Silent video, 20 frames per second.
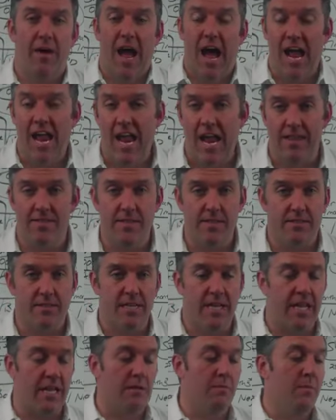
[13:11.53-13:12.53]
I had the
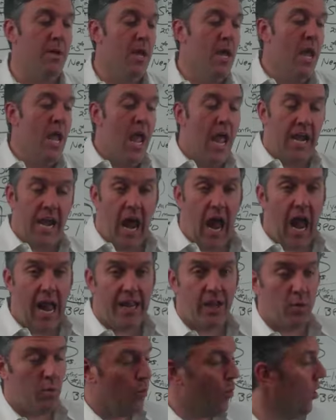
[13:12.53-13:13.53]
team, and I
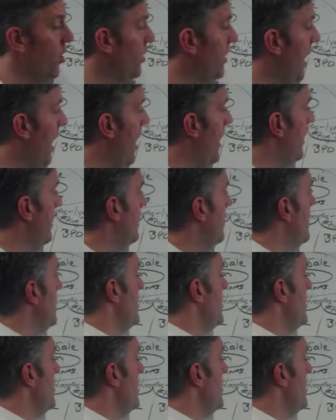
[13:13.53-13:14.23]
could work on